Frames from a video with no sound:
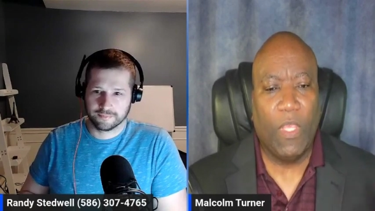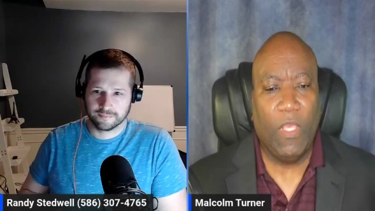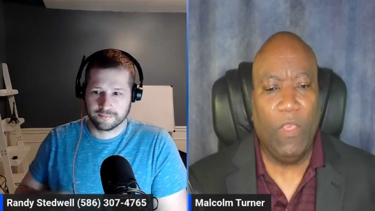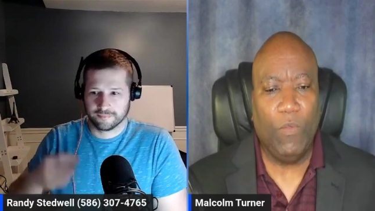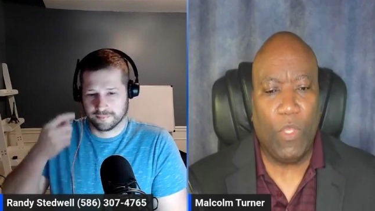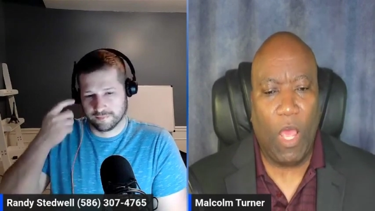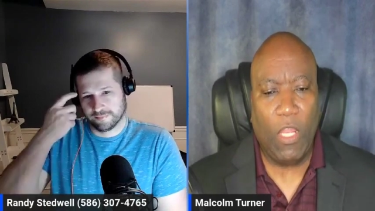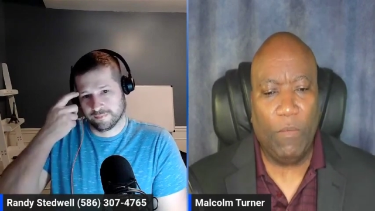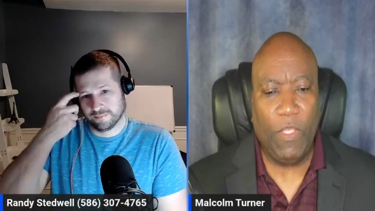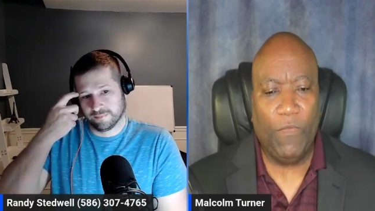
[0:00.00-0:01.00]
Speaker 1: he was
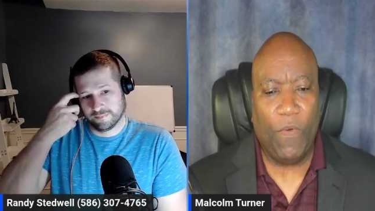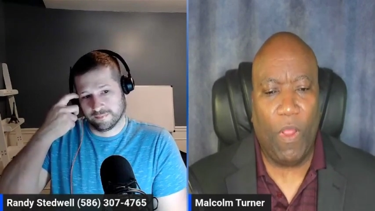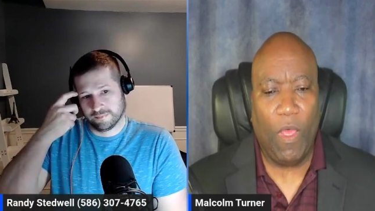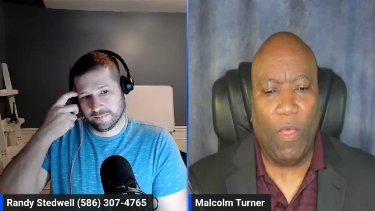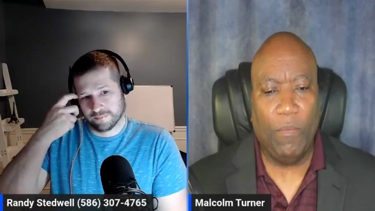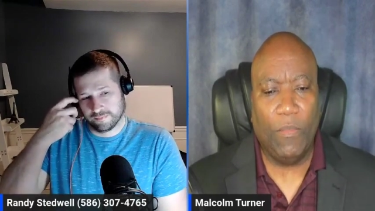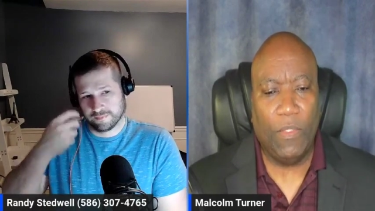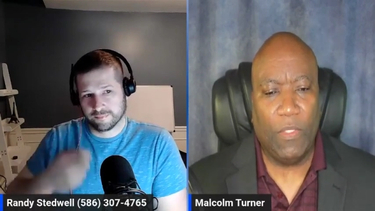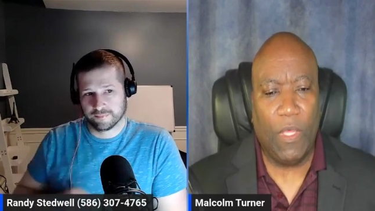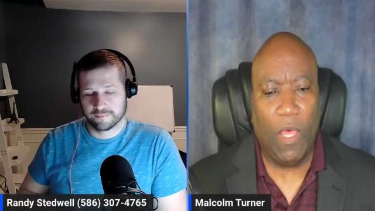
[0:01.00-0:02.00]
calling me from
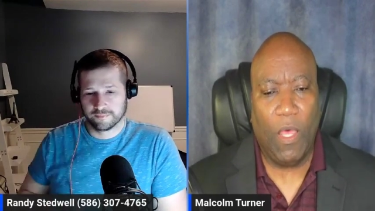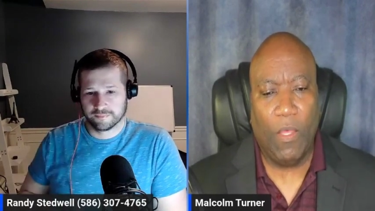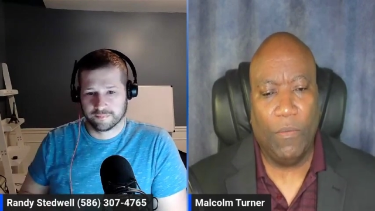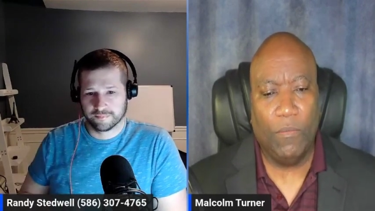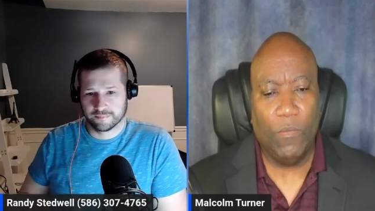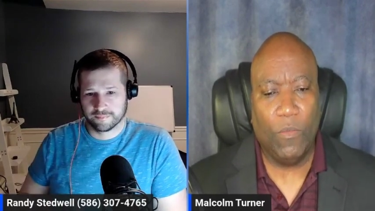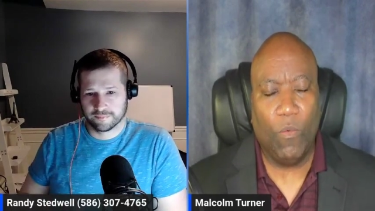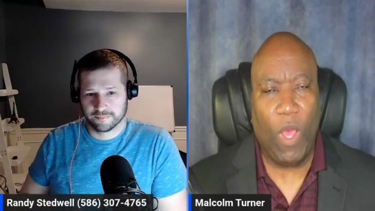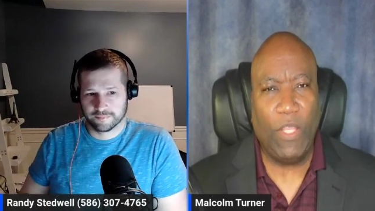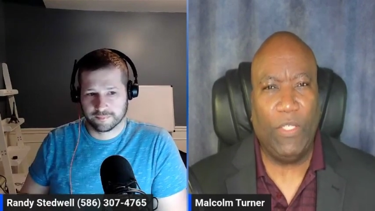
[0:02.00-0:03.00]
um,
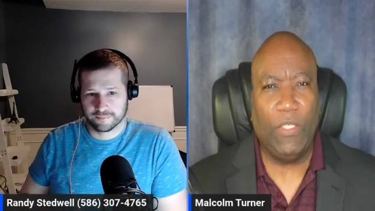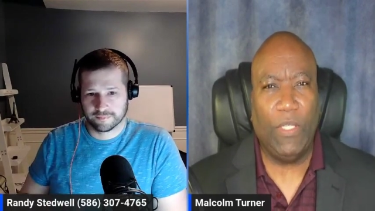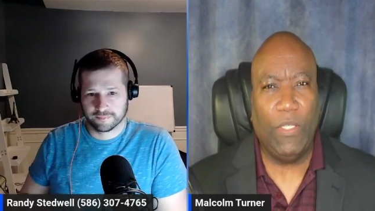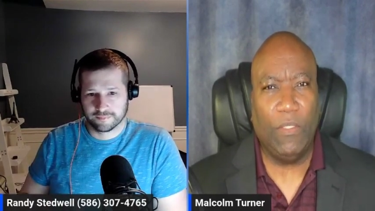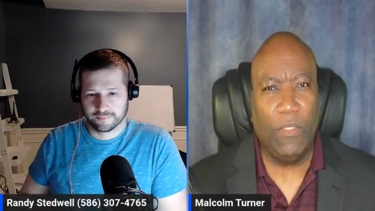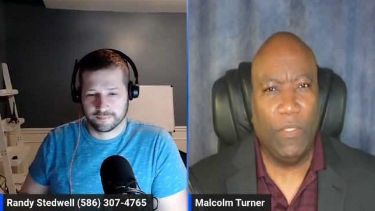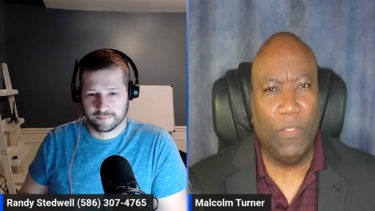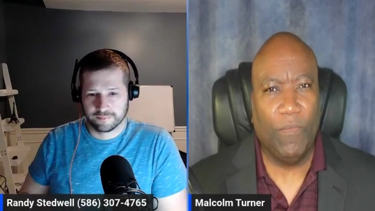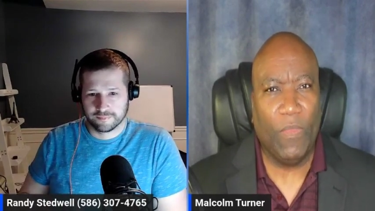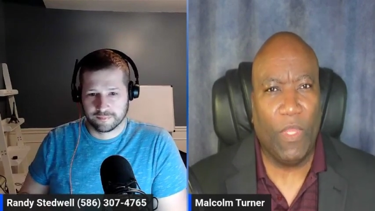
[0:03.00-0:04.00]
Washington,
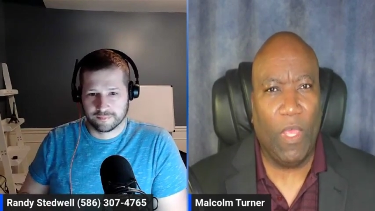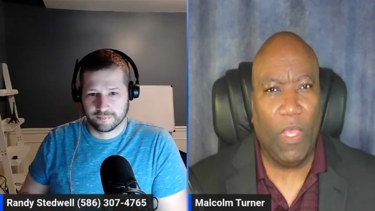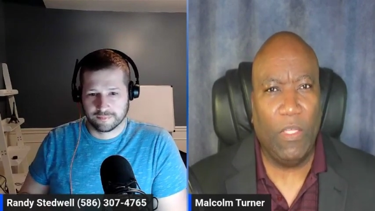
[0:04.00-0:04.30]
uh,